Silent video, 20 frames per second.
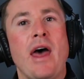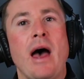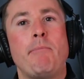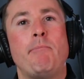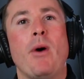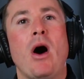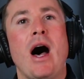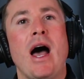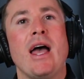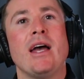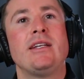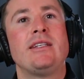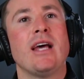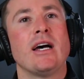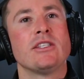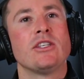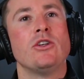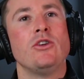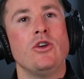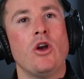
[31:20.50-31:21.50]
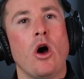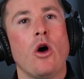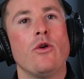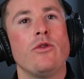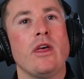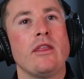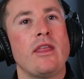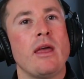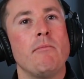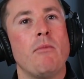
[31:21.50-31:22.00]
that buyer doesn't know
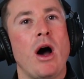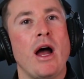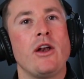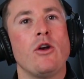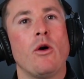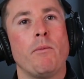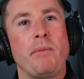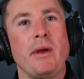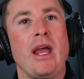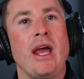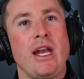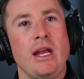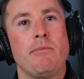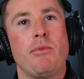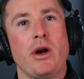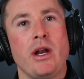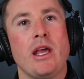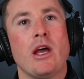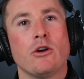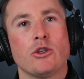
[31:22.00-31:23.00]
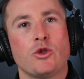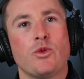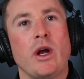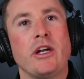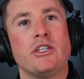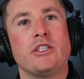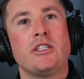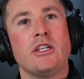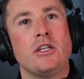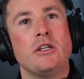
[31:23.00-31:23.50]
that there might not be anybody else
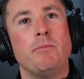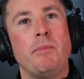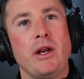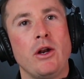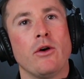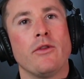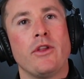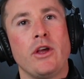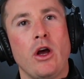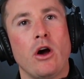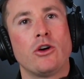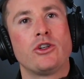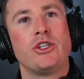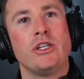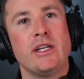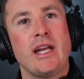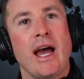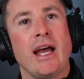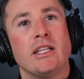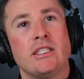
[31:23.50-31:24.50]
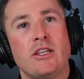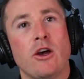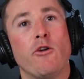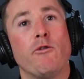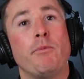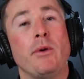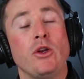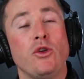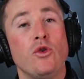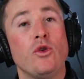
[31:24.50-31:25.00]
registered to bid on the auction day
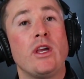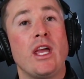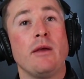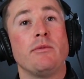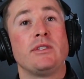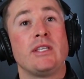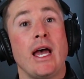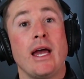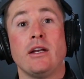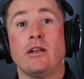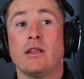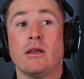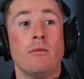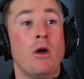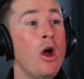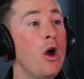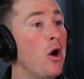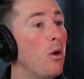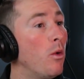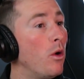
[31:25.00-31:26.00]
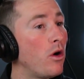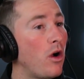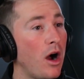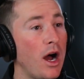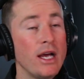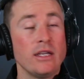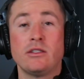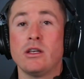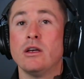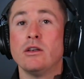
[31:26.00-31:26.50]
itself. But you keep saying to them, well,
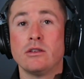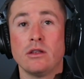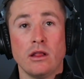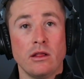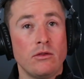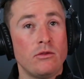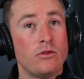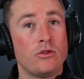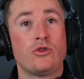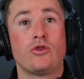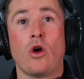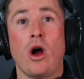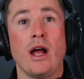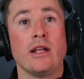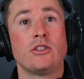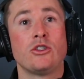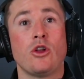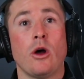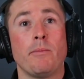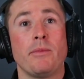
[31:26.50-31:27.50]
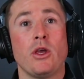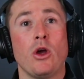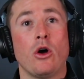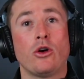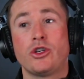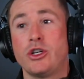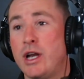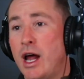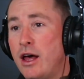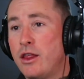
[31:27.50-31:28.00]
guys, try and stop the
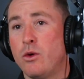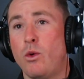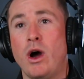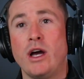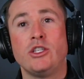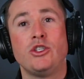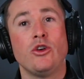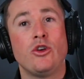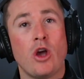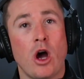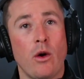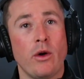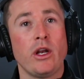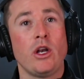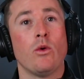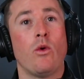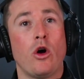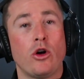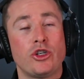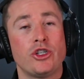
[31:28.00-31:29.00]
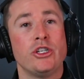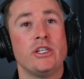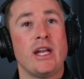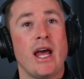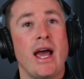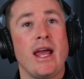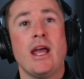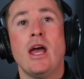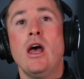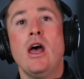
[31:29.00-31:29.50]
auction. Otherwise, you're going to auction
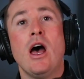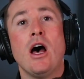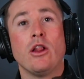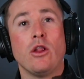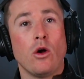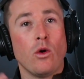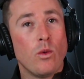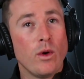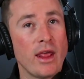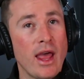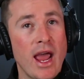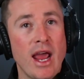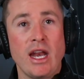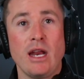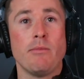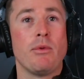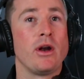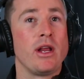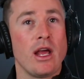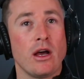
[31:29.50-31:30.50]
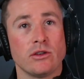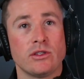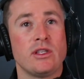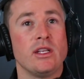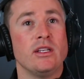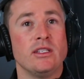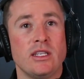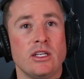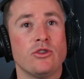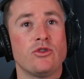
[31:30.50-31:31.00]
day along with anybody else
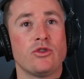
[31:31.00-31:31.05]
that is